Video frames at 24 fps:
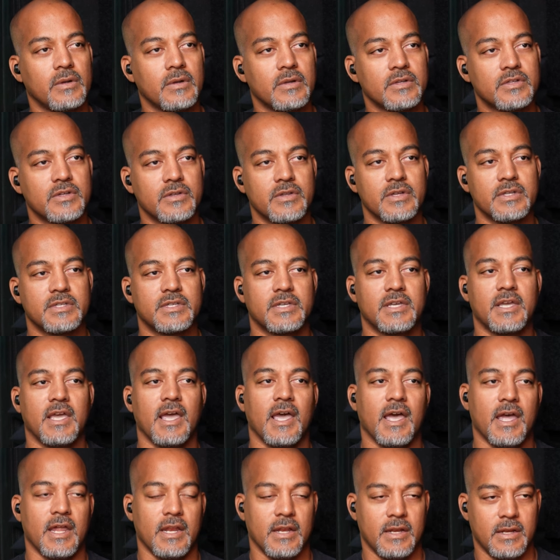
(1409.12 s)
So this
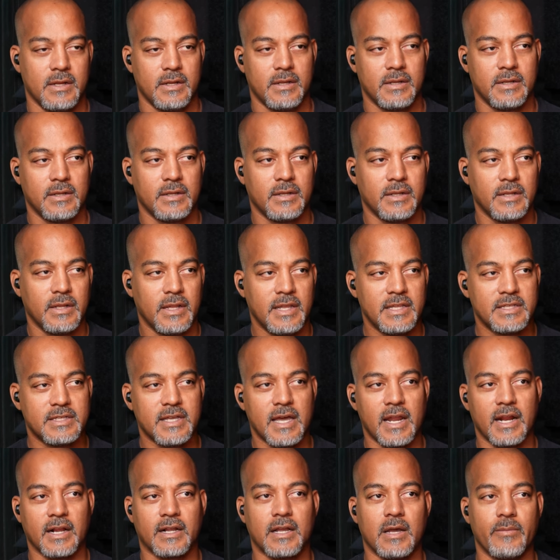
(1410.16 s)
kid, he's
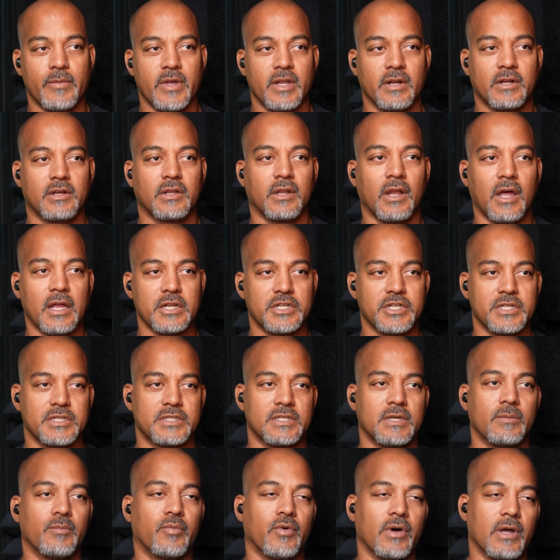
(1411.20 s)
got to come in clutch at
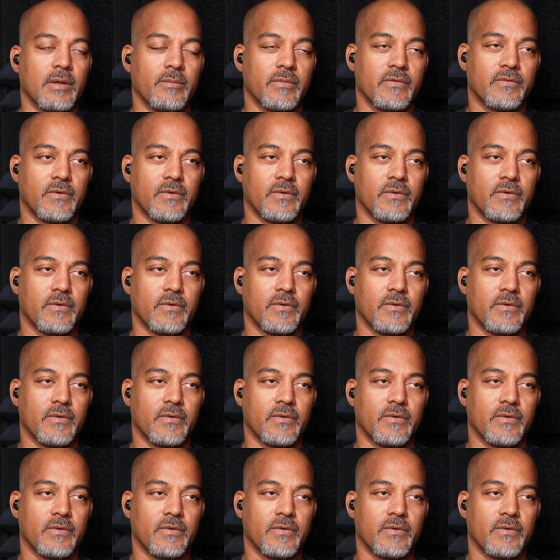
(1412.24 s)
some point